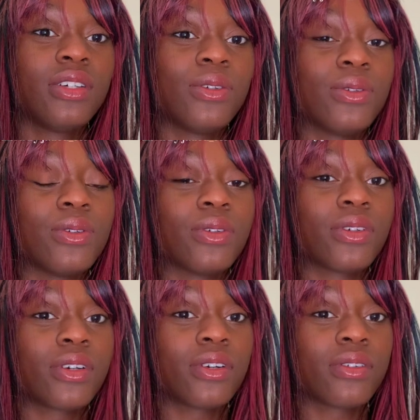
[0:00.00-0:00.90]

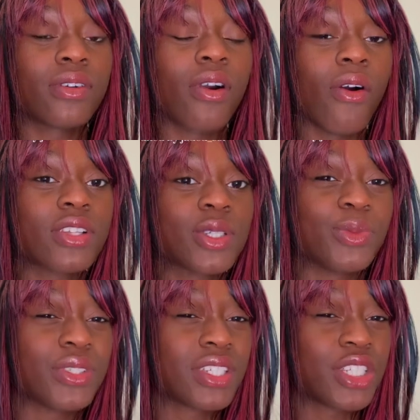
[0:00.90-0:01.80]
or got
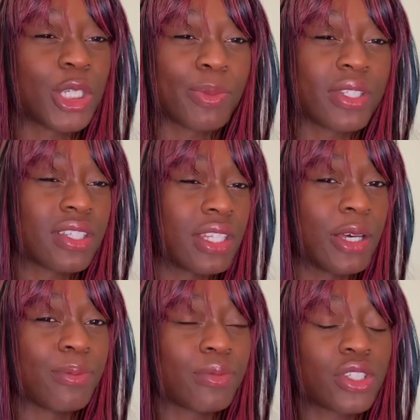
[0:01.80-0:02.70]
someone to ship it to
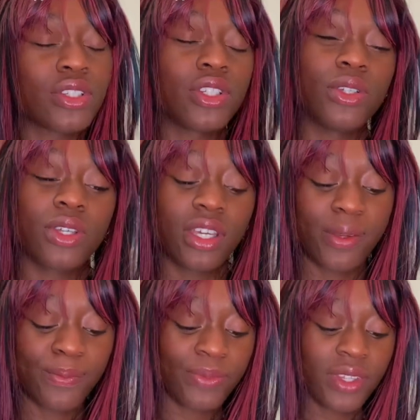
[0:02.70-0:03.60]
them to the
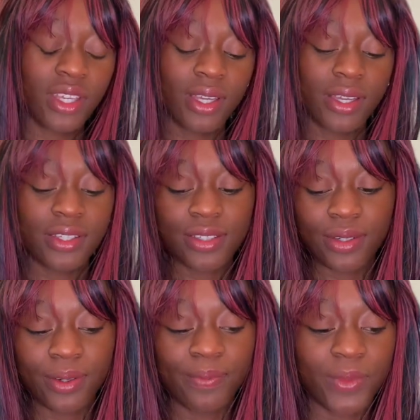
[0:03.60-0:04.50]
UK.
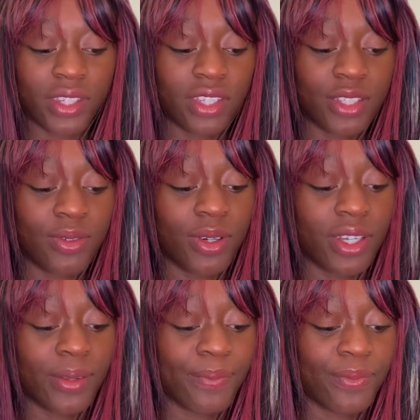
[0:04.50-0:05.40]
So I think
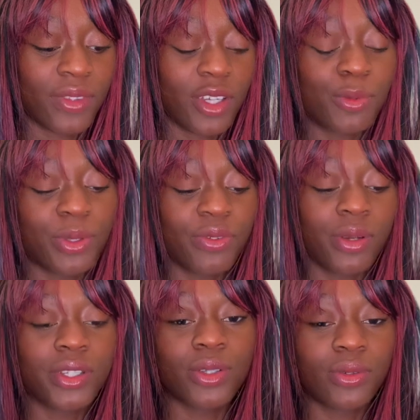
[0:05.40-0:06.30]
it'll be
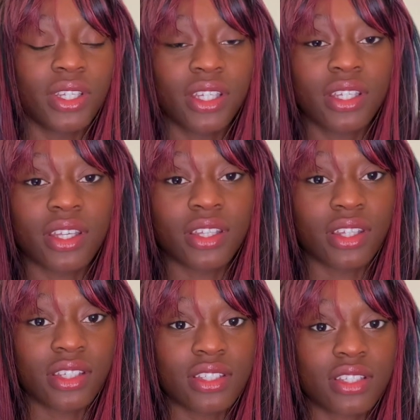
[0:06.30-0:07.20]
very unique in
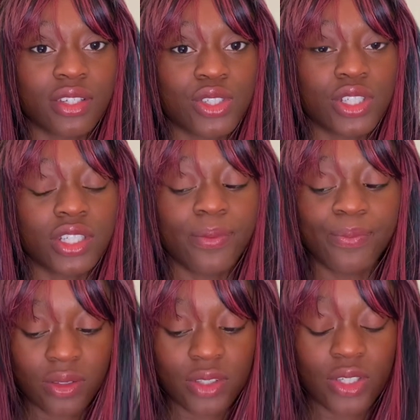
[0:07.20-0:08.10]
this country.
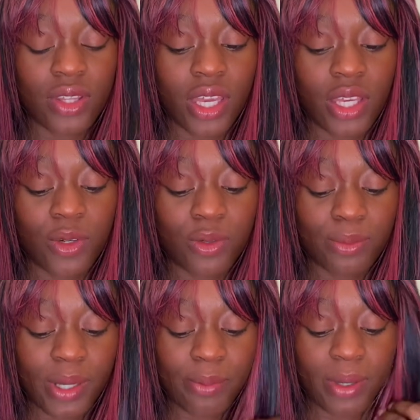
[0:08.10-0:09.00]
So the Acorn
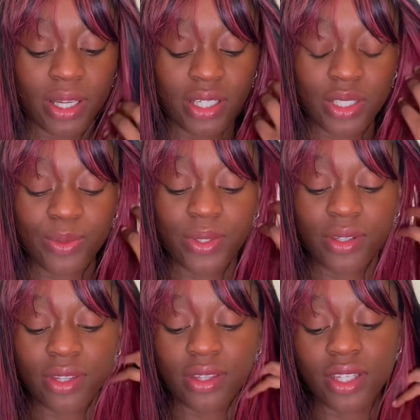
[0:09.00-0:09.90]
backpack is one
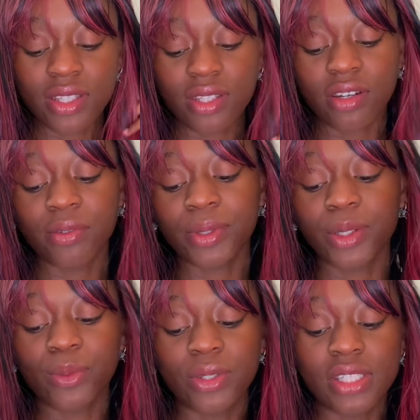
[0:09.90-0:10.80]
of the things that I really
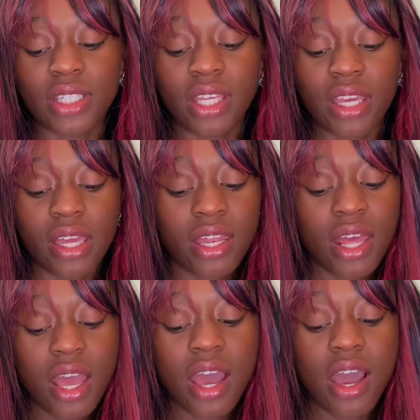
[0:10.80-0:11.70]
want to get.
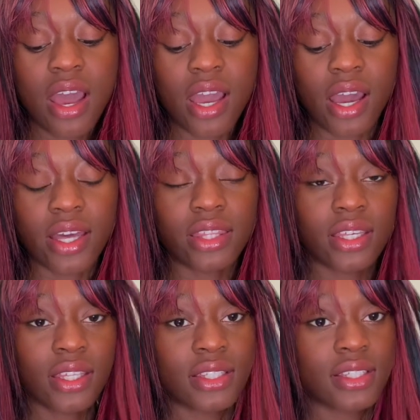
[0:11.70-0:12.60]
I
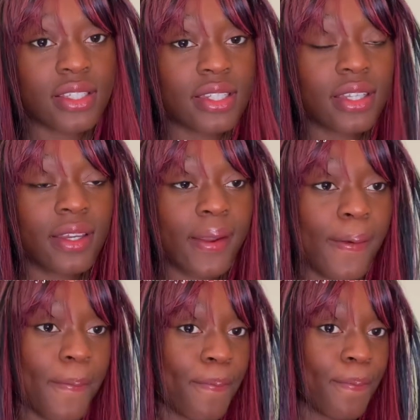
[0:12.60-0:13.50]
think it's just like,
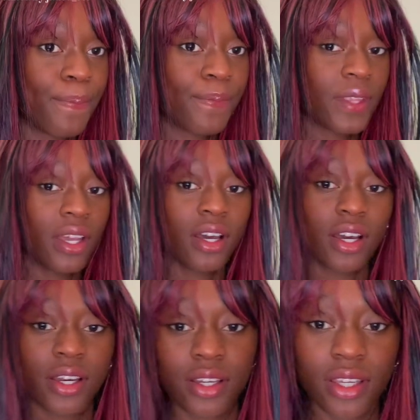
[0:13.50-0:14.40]

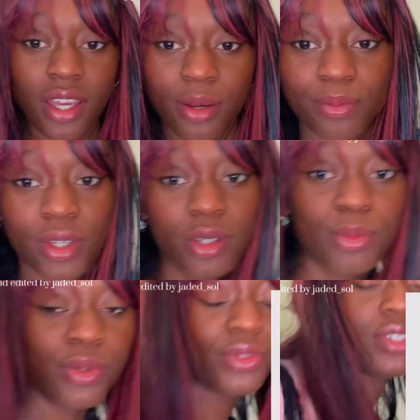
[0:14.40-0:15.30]
okay, I'm gonna
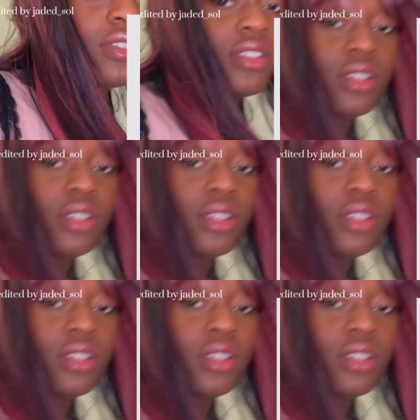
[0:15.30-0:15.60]
move to the